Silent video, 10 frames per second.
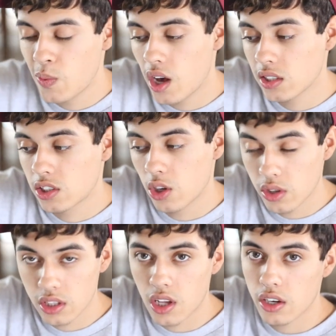balls, go to
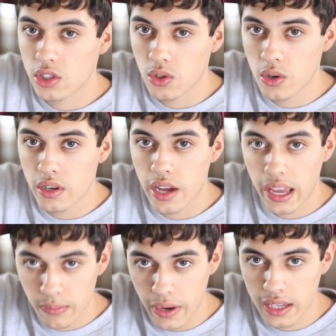the dollar store
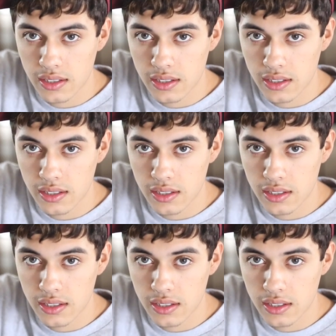and buy